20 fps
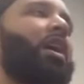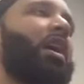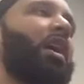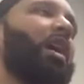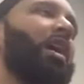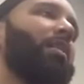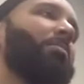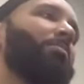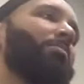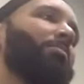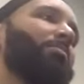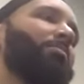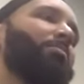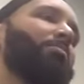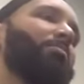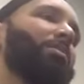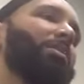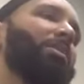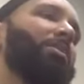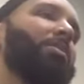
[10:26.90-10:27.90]
um,
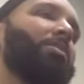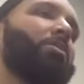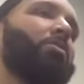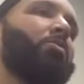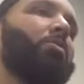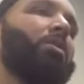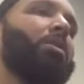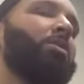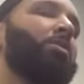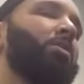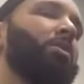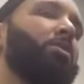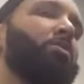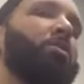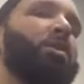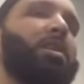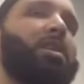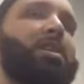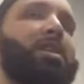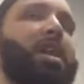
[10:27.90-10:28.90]
you know, you, you, you
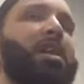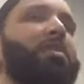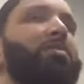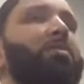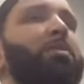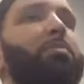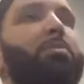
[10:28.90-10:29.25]
were in a state of